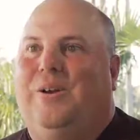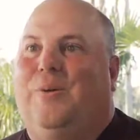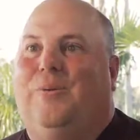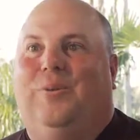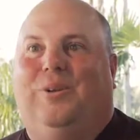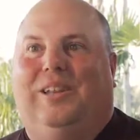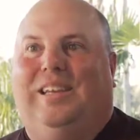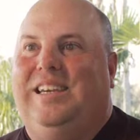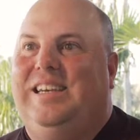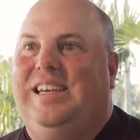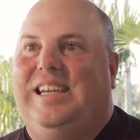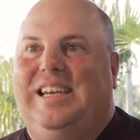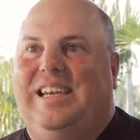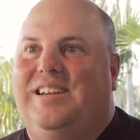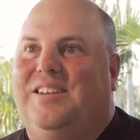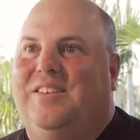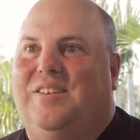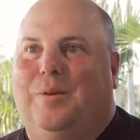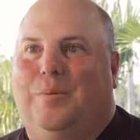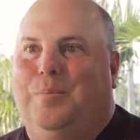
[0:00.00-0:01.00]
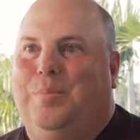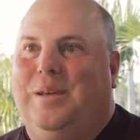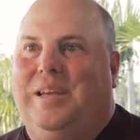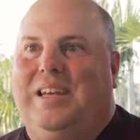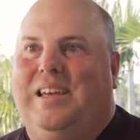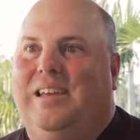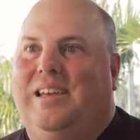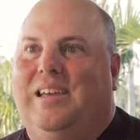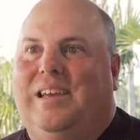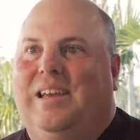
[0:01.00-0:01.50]
You don't really need to
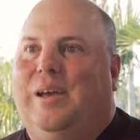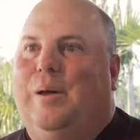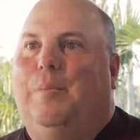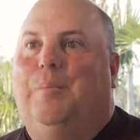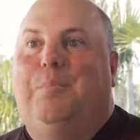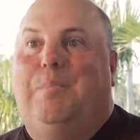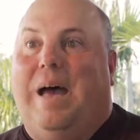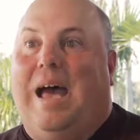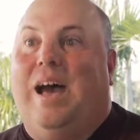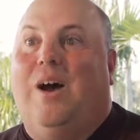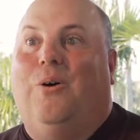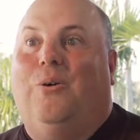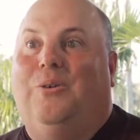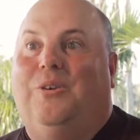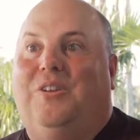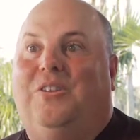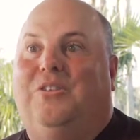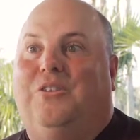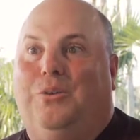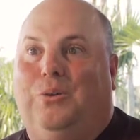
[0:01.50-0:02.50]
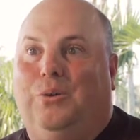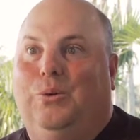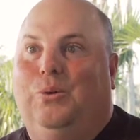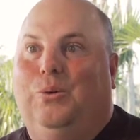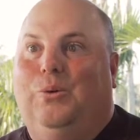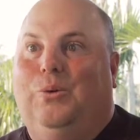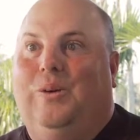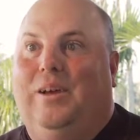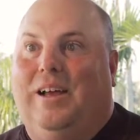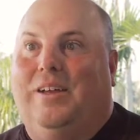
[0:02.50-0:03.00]
be bound
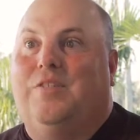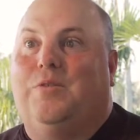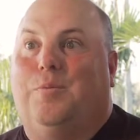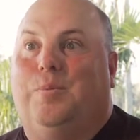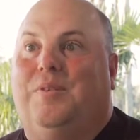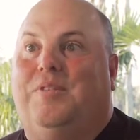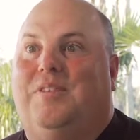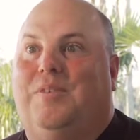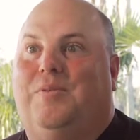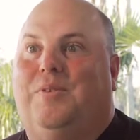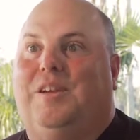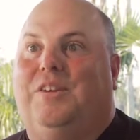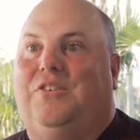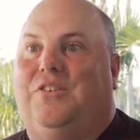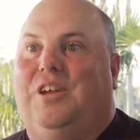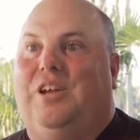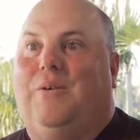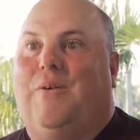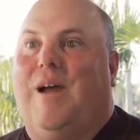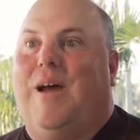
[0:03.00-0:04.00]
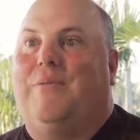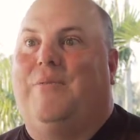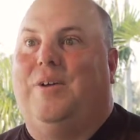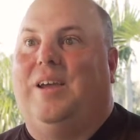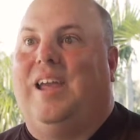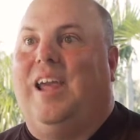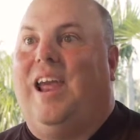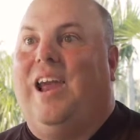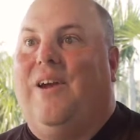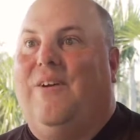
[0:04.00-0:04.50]
to a specific
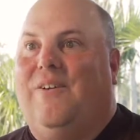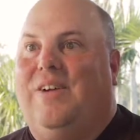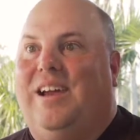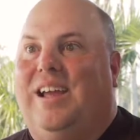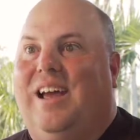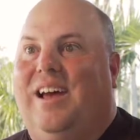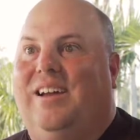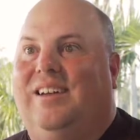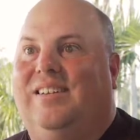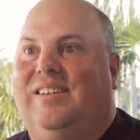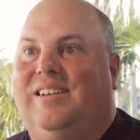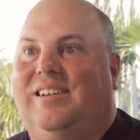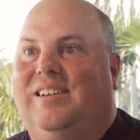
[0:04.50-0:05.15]
geographic area.